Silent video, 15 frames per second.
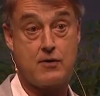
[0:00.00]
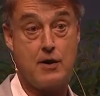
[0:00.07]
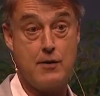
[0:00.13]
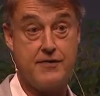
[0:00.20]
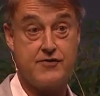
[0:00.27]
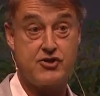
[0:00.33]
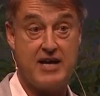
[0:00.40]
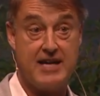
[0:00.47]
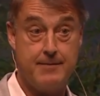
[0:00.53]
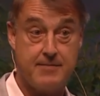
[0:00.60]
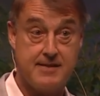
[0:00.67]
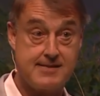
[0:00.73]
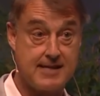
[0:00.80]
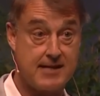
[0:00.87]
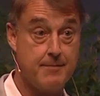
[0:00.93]
growth
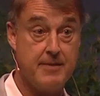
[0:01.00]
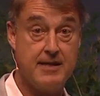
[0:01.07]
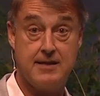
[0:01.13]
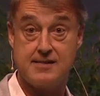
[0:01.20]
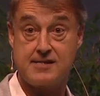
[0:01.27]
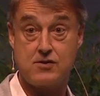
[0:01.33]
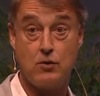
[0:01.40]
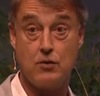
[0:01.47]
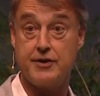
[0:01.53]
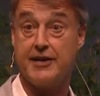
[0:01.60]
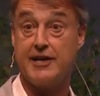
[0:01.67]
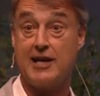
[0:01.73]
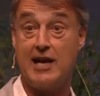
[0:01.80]
chambers that can be installed on a